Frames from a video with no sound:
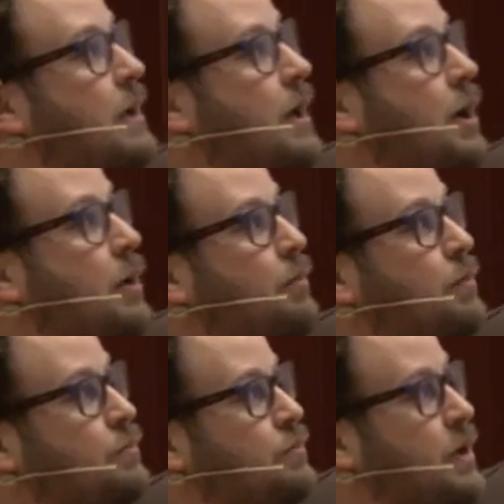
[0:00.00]

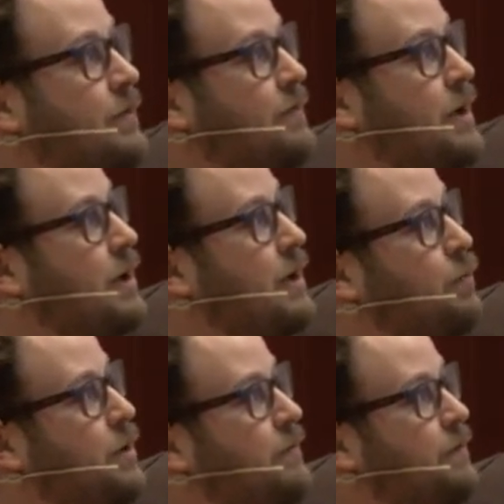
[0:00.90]

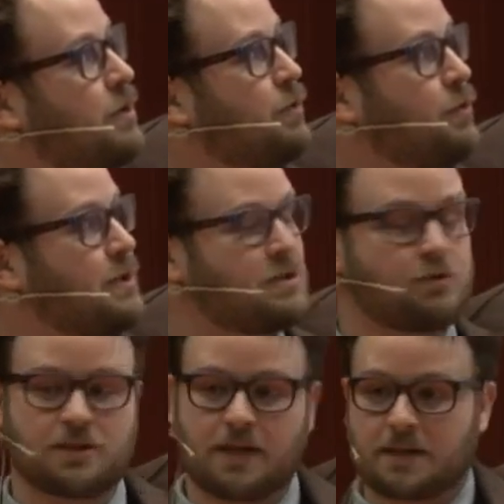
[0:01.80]
We feed the request
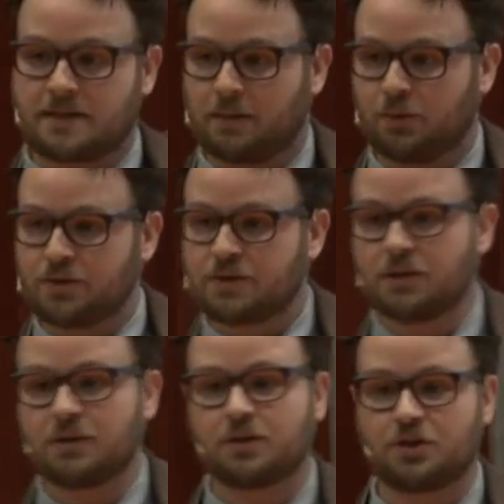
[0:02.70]
through the stats tables
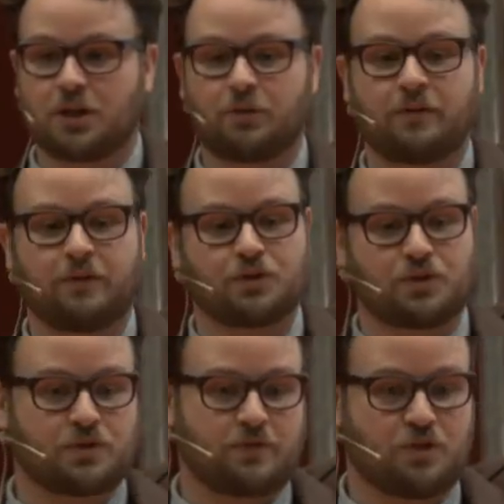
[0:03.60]
to generate
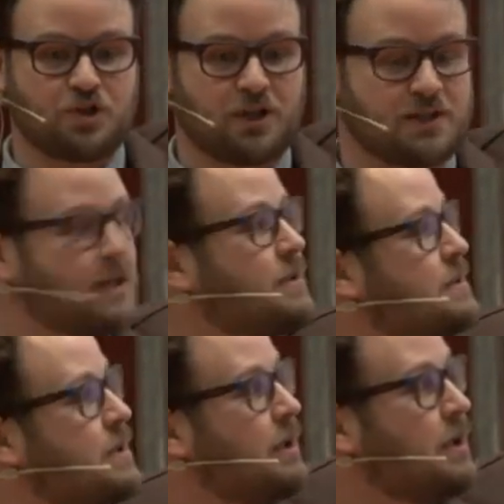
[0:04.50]
features for the GLZs.